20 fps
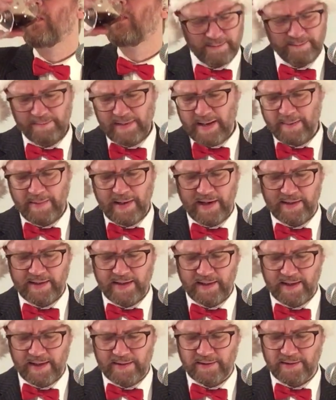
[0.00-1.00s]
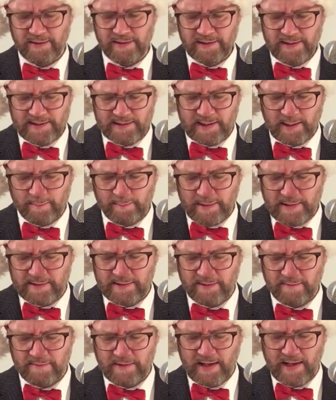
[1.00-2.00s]
Maybe I can get a little
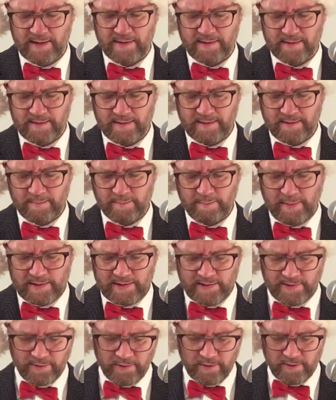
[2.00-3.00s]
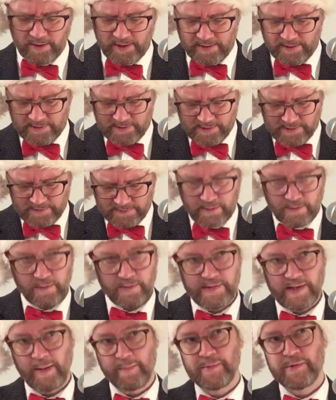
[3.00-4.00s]
bit of that bitter orange or
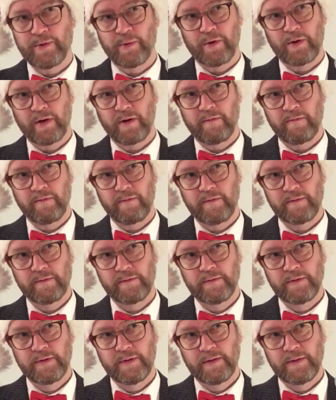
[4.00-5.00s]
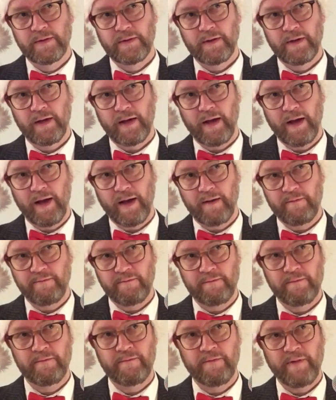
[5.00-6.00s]
some sort of
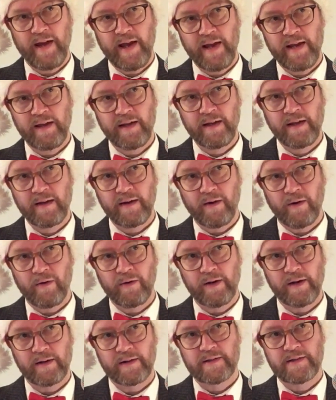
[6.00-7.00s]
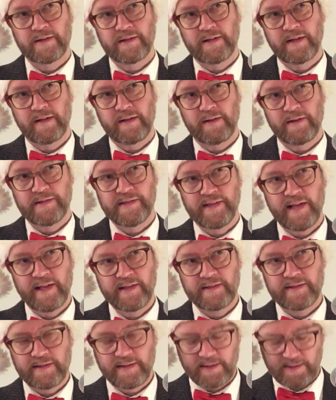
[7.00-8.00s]
vague orange
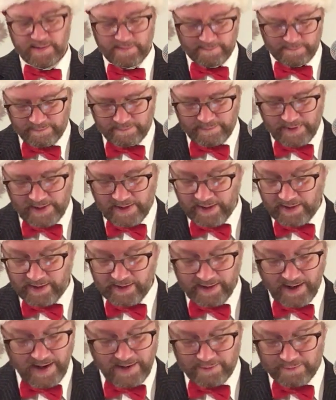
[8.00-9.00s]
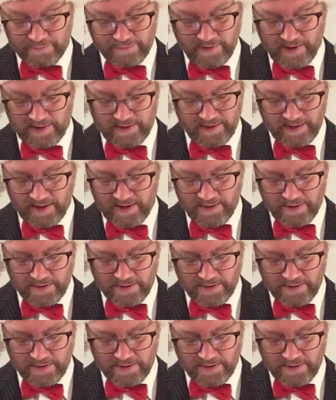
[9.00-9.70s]
zest, but I can't find the other